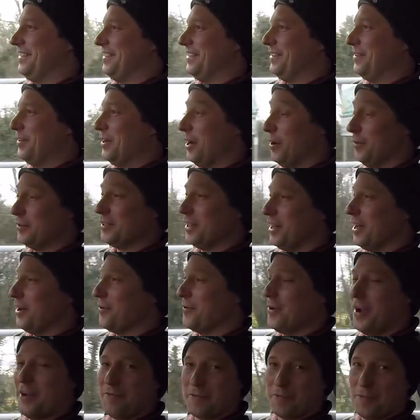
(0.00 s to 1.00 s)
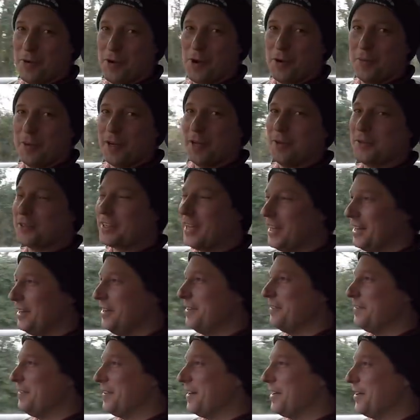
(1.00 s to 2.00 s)
so I was a long way from home and I was
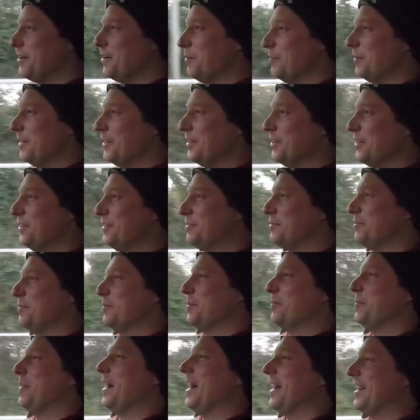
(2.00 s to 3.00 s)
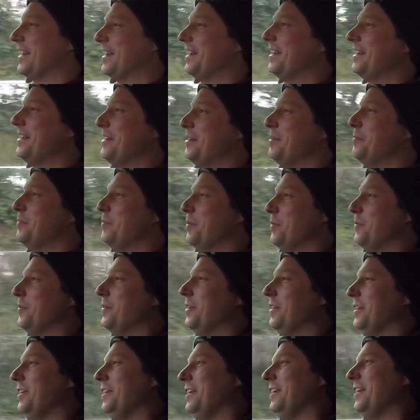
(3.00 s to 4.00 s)
getting a fair humming noise from the back. But
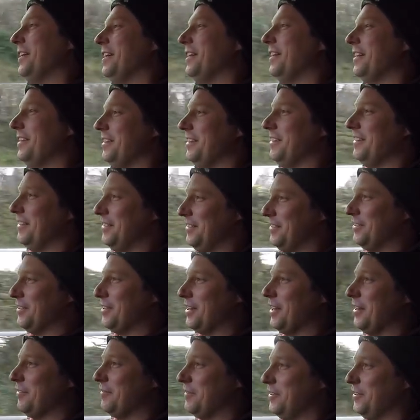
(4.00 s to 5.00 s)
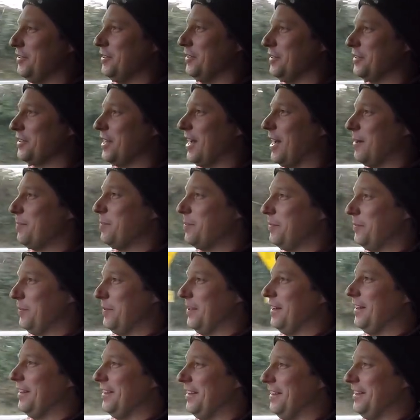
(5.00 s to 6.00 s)
when I uh, took off the dust cap,
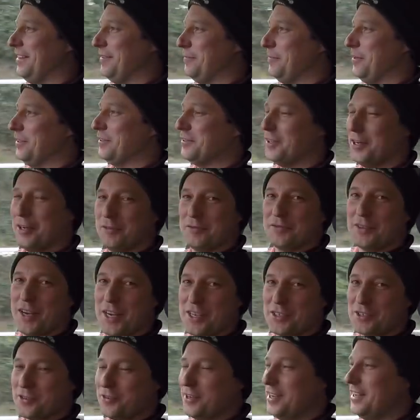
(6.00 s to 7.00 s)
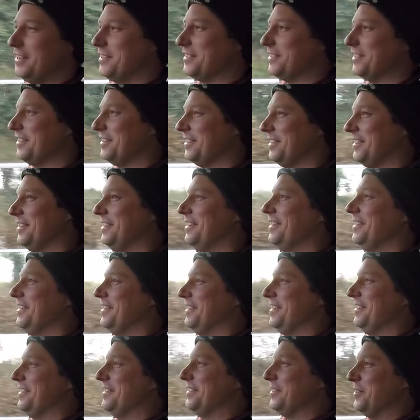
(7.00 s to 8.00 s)
um, I saw fresh grease.
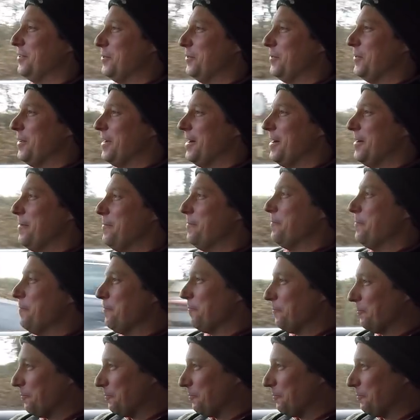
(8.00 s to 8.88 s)
So um,